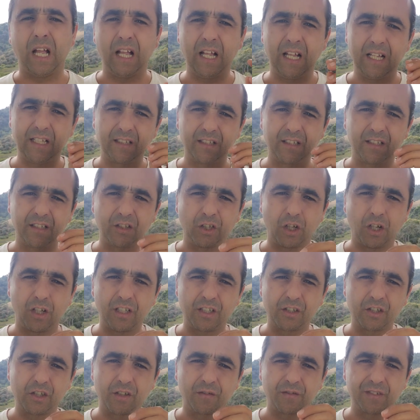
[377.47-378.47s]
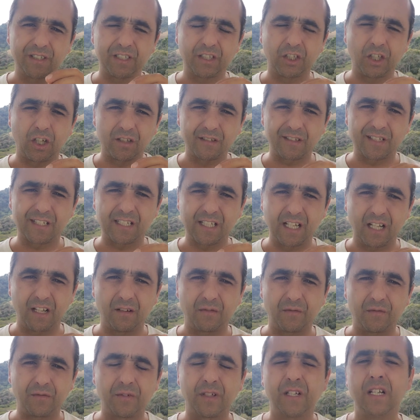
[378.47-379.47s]
And the knowledge of the
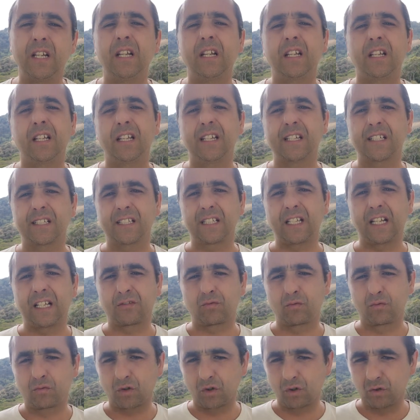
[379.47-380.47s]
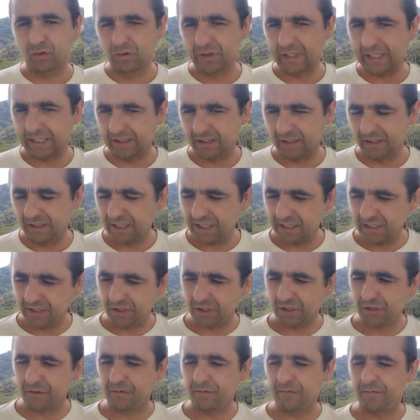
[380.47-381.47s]
non-self is that road that
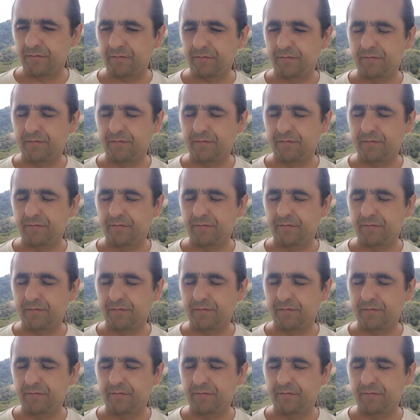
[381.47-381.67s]
leads you.